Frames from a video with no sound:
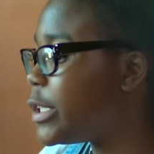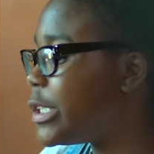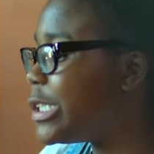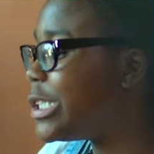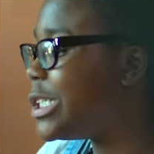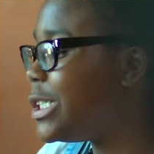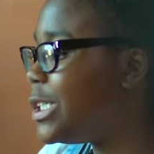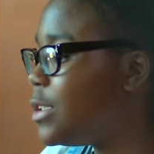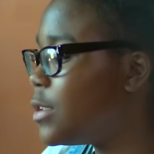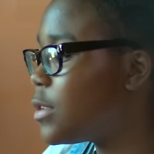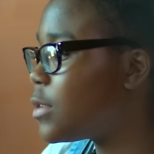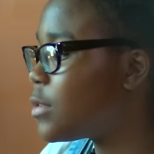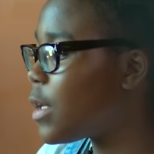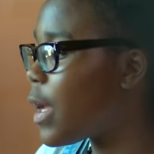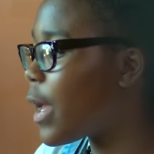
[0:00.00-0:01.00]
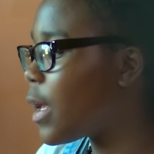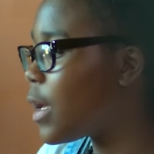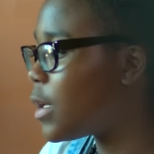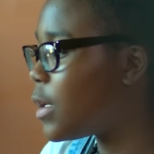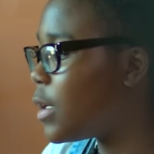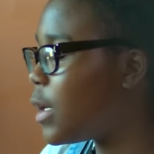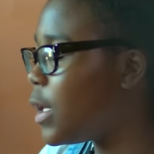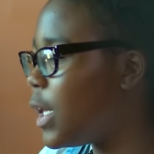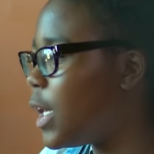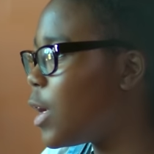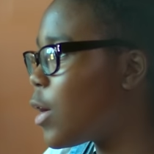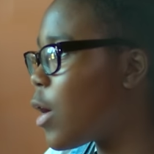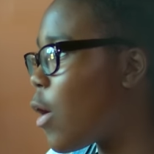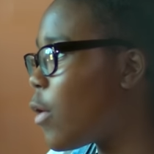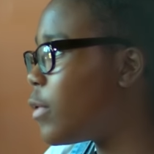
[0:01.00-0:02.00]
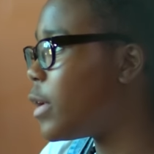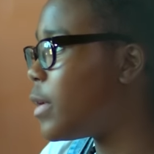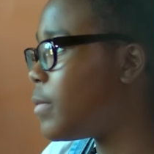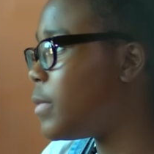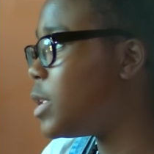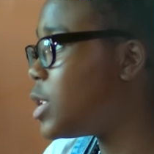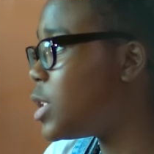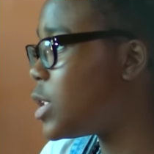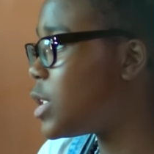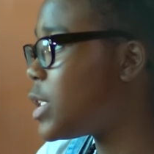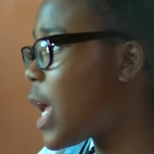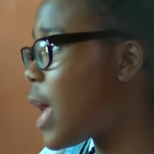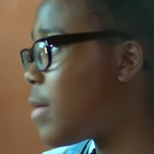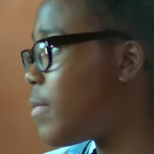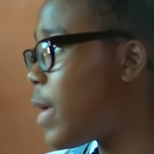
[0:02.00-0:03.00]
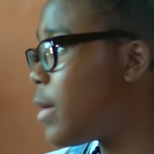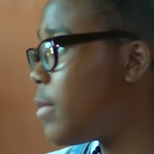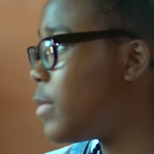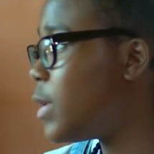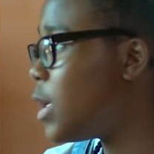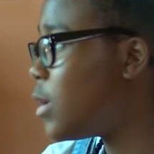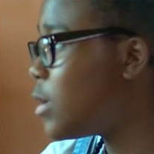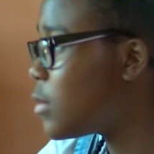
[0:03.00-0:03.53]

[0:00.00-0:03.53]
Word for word: She's like a year older than me. She just had a baby.